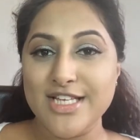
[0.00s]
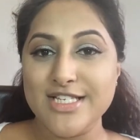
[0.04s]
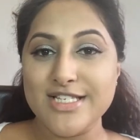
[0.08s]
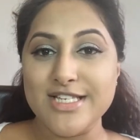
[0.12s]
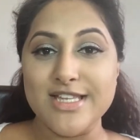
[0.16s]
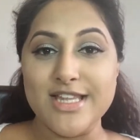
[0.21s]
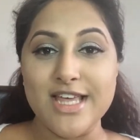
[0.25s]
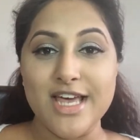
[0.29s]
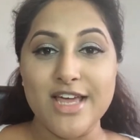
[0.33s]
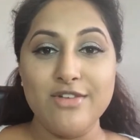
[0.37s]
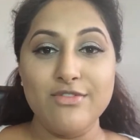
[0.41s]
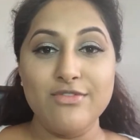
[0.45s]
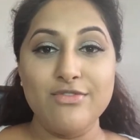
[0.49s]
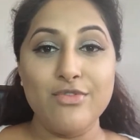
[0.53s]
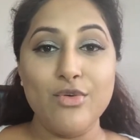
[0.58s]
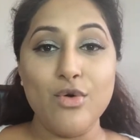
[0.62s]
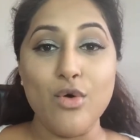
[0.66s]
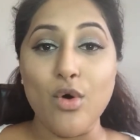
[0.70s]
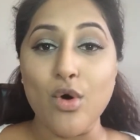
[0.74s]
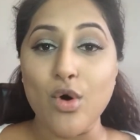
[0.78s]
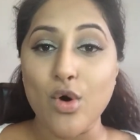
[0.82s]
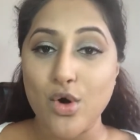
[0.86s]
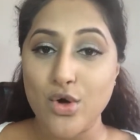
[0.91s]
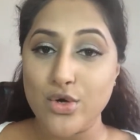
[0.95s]
So then
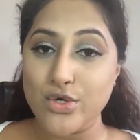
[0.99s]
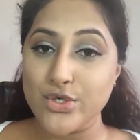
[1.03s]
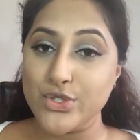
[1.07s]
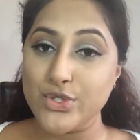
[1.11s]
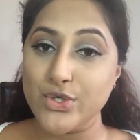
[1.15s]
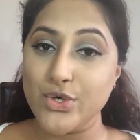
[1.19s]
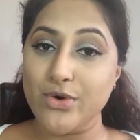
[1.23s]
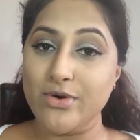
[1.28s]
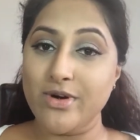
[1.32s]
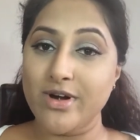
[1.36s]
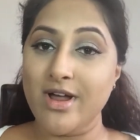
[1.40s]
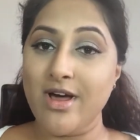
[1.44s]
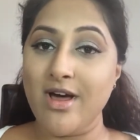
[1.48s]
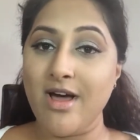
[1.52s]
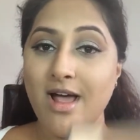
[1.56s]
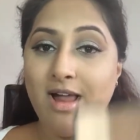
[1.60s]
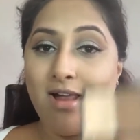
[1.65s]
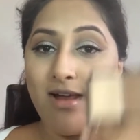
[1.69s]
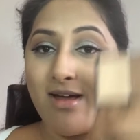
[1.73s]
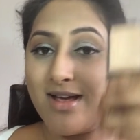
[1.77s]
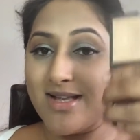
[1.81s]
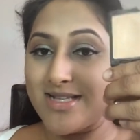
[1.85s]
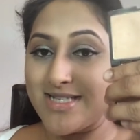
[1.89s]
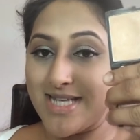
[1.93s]
for contour and
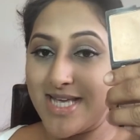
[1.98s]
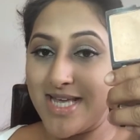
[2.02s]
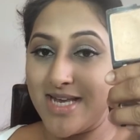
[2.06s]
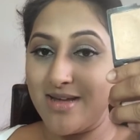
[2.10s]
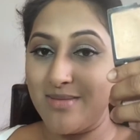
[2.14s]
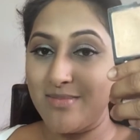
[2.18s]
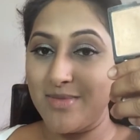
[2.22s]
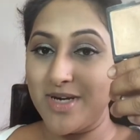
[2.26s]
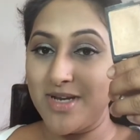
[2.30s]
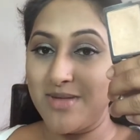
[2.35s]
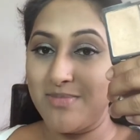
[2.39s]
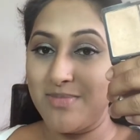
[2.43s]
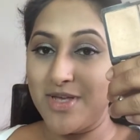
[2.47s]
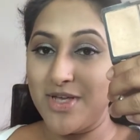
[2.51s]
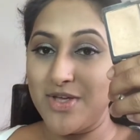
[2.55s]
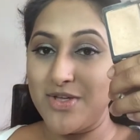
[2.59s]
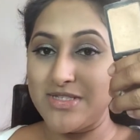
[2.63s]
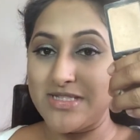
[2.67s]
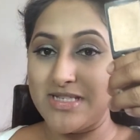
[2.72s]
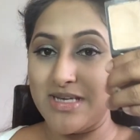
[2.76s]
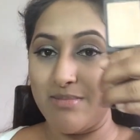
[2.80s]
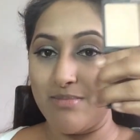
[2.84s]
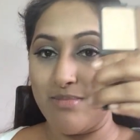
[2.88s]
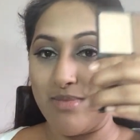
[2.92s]
highlighting, I'm going to be
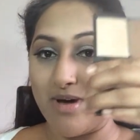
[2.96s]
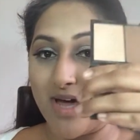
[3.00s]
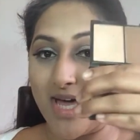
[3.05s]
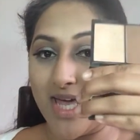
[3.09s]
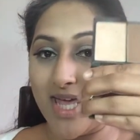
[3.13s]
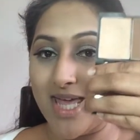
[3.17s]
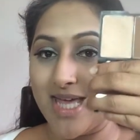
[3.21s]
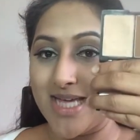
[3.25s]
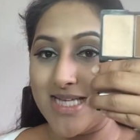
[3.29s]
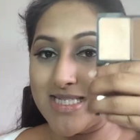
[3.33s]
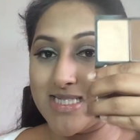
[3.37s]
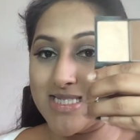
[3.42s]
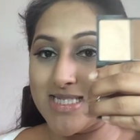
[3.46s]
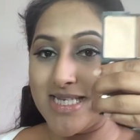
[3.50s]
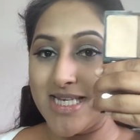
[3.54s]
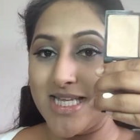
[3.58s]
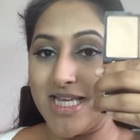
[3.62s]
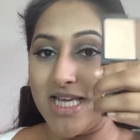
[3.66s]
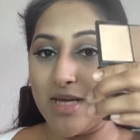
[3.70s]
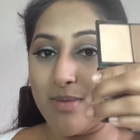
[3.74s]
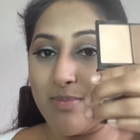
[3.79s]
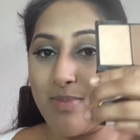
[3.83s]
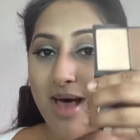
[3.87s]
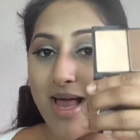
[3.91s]
using my
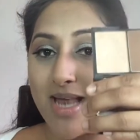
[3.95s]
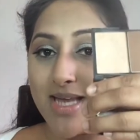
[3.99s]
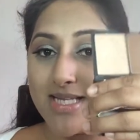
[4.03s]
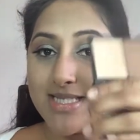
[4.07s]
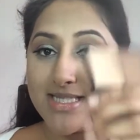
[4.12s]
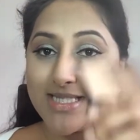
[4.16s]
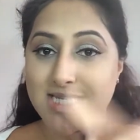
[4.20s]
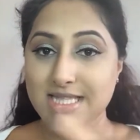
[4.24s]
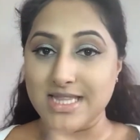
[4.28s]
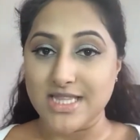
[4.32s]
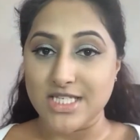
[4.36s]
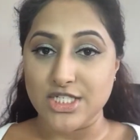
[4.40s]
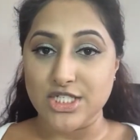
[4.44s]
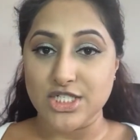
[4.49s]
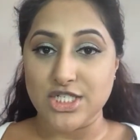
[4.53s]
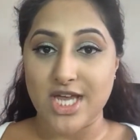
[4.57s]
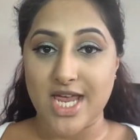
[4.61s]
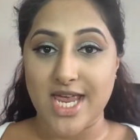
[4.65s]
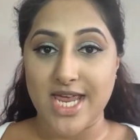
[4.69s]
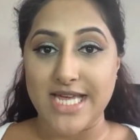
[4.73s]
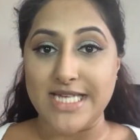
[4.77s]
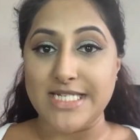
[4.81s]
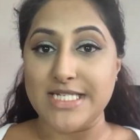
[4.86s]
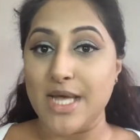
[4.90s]
Sleek palette in the
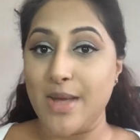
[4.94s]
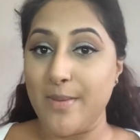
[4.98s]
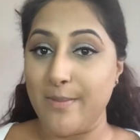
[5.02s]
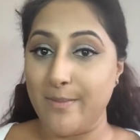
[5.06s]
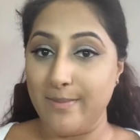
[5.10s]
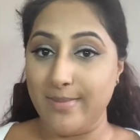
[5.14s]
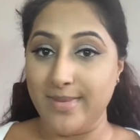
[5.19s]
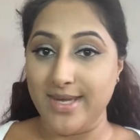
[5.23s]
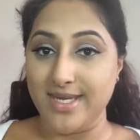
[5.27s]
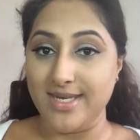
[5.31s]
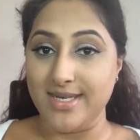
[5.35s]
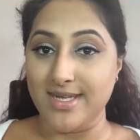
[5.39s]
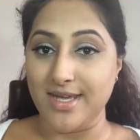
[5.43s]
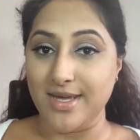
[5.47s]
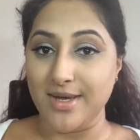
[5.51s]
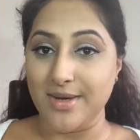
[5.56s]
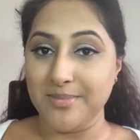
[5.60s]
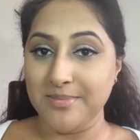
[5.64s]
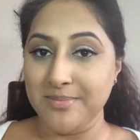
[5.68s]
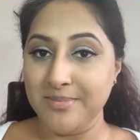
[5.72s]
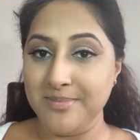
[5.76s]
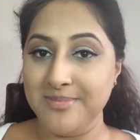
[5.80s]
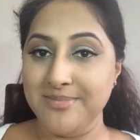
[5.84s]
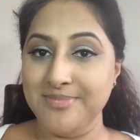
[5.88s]
shade
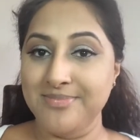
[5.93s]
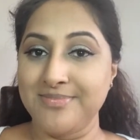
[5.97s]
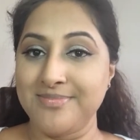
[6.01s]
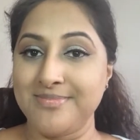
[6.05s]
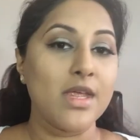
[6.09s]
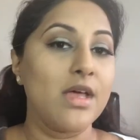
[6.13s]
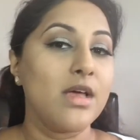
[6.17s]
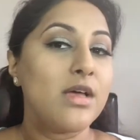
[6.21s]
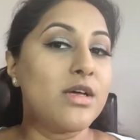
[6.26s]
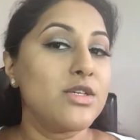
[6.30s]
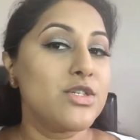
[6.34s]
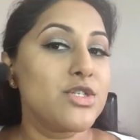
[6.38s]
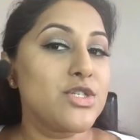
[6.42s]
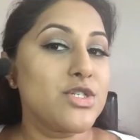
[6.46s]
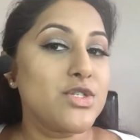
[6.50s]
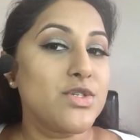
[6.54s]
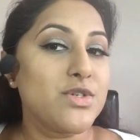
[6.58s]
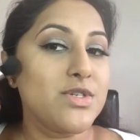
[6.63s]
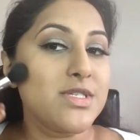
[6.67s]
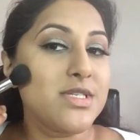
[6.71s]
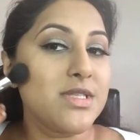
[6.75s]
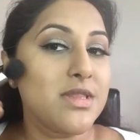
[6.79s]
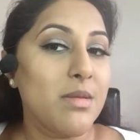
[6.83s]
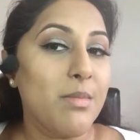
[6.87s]
Medium. Just
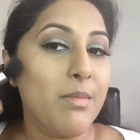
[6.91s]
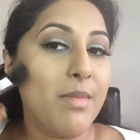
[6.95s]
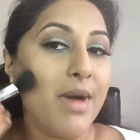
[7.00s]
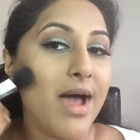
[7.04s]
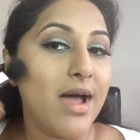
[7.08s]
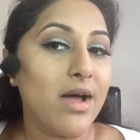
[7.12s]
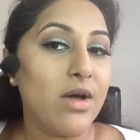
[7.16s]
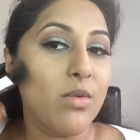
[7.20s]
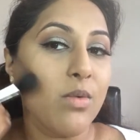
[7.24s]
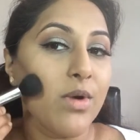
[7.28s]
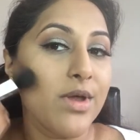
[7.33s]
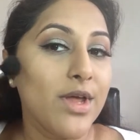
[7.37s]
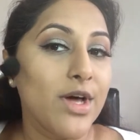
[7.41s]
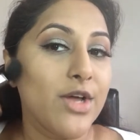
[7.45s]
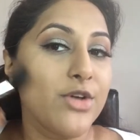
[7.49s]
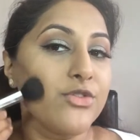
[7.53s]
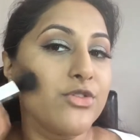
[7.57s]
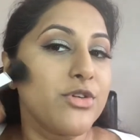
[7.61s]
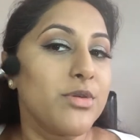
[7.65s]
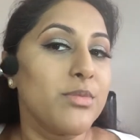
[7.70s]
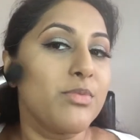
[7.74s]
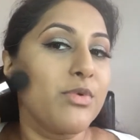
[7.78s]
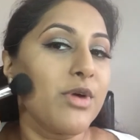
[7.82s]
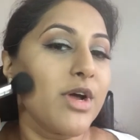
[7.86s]
using the MAC
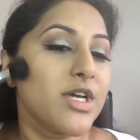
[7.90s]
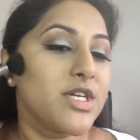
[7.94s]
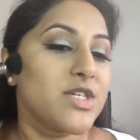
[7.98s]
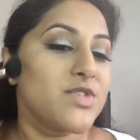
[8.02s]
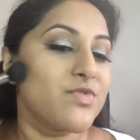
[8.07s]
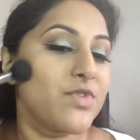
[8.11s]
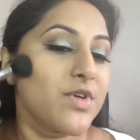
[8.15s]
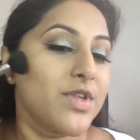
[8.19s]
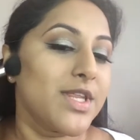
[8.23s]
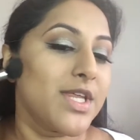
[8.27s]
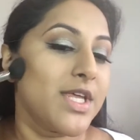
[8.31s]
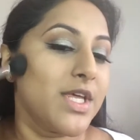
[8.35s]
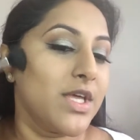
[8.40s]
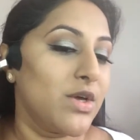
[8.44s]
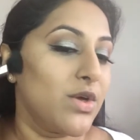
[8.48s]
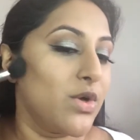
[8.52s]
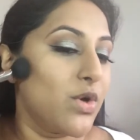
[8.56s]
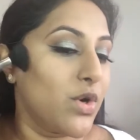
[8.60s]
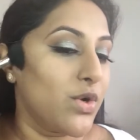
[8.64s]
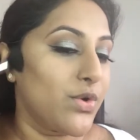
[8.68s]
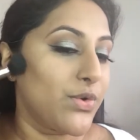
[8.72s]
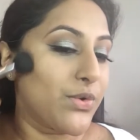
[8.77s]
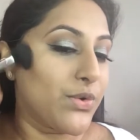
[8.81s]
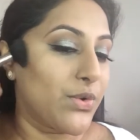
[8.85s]
100 brush for the
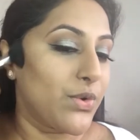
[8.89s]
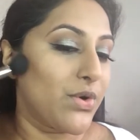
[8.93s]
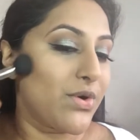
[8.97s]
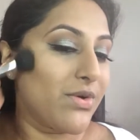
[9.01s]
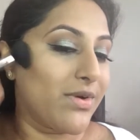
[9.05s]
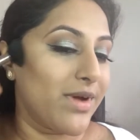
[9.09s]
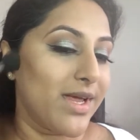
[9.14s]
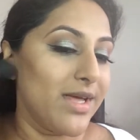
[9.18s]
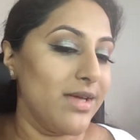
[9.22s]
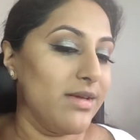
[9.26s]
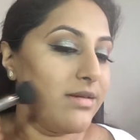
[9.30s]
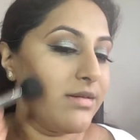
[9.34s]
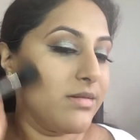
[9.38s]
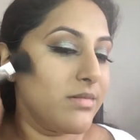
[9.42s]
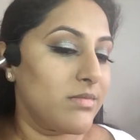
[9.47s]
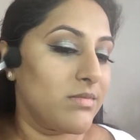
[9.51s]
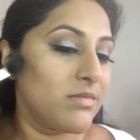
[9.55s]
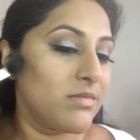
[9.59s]
contouring.